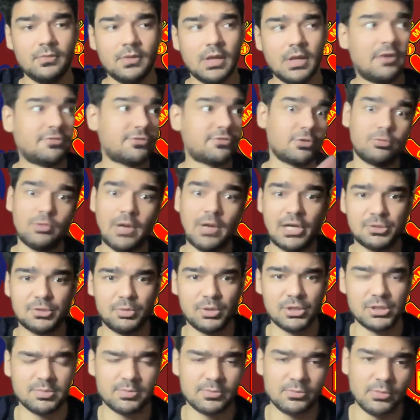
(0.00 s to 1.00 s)
After
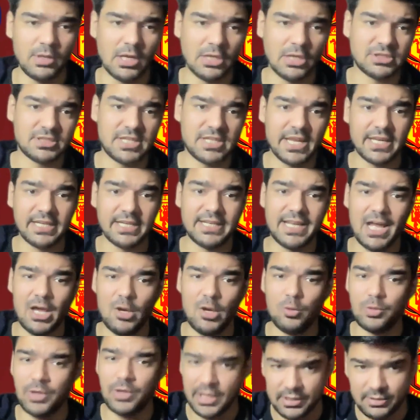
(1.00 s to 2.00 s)
Rashford's taken
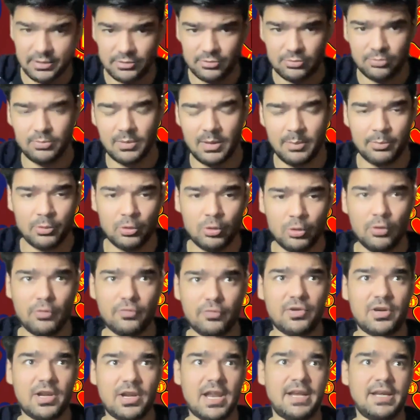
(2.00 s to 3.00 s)
down and Bruno
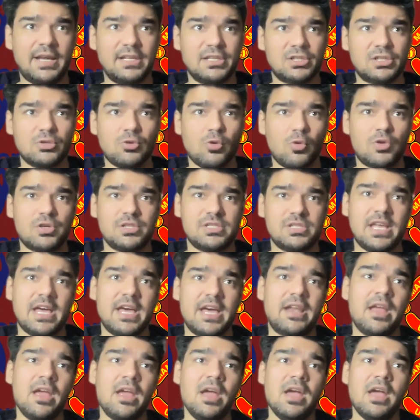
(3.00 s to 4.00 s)
Fernandes scores
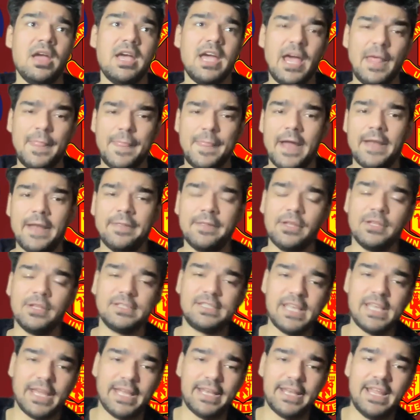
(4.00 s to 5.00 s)
that, and then in
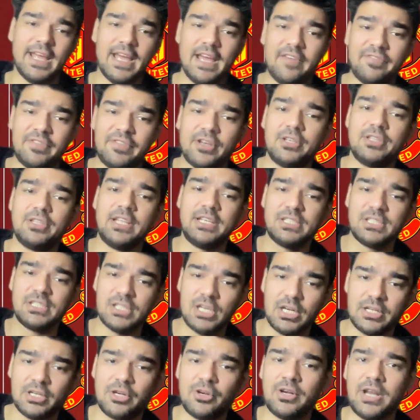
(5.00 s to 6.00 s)
the second half, they
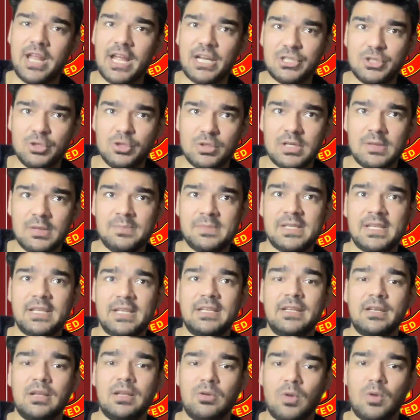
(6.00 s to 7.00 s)
start. Garnacho comes
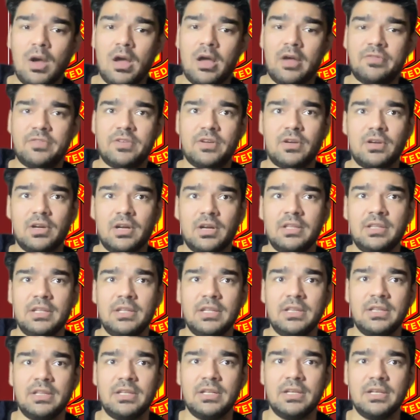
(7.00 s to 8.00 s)
in after
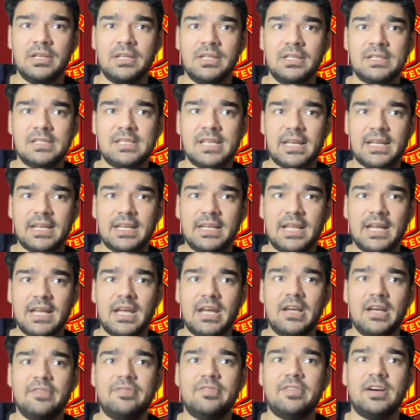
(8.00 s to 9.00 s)
in the second
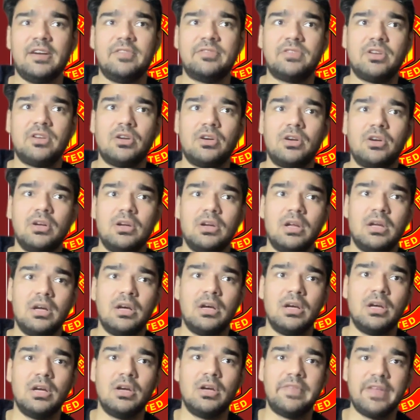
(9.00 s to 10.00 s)
half after
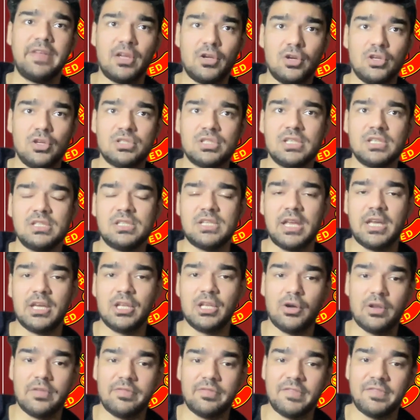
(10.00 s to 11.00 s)
Vegas is
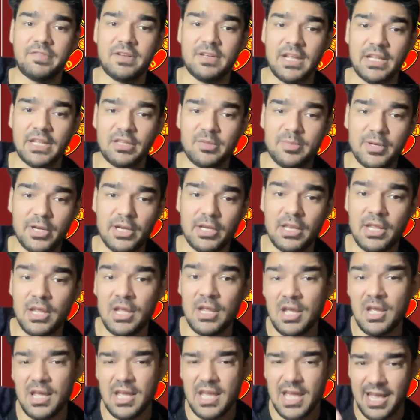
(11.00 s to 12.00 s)
taken out at 59th minute,
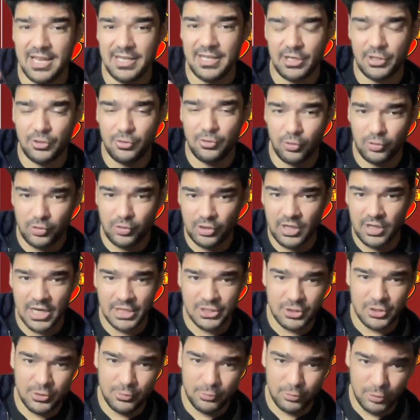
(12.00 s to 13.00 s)
and then
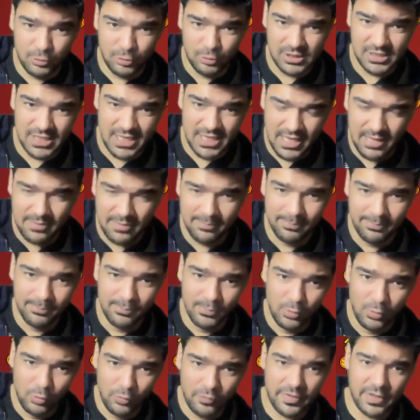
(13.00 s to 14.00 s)
Garnacho, you see him
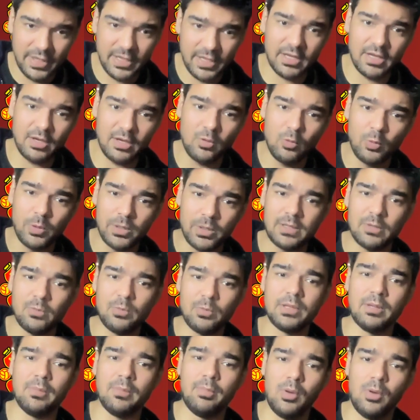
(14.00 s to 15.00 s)
moving with
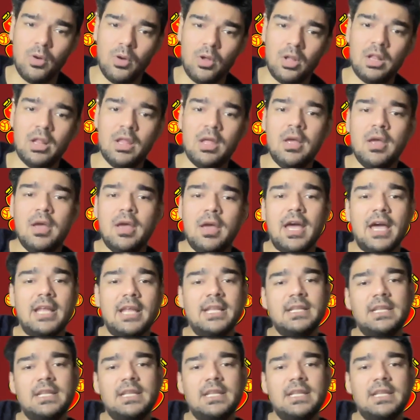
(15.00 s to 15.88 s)
the ball, and